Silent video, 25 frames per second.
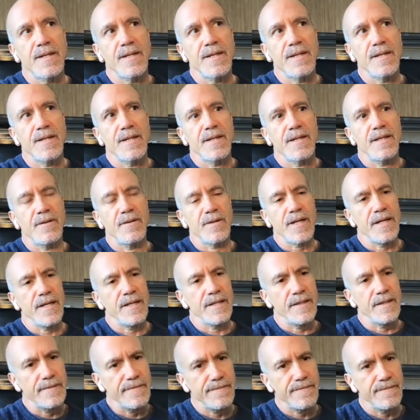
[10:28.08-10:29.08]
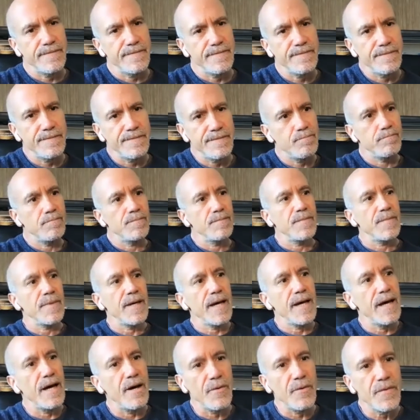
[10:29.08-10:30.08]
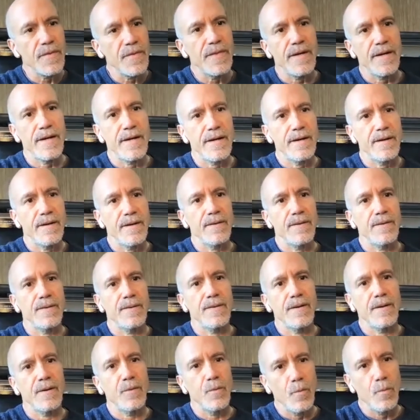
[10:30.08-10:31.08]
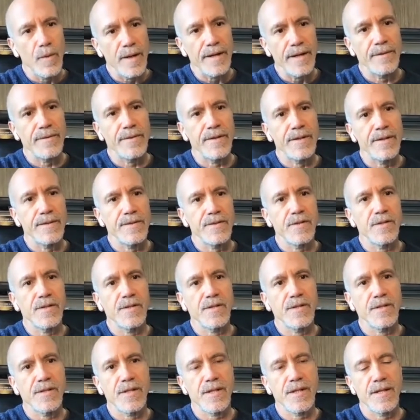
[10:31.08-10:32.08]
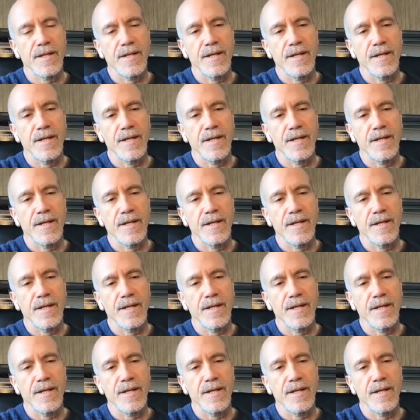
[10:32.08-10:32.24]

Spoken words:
you know, kind of out there awareness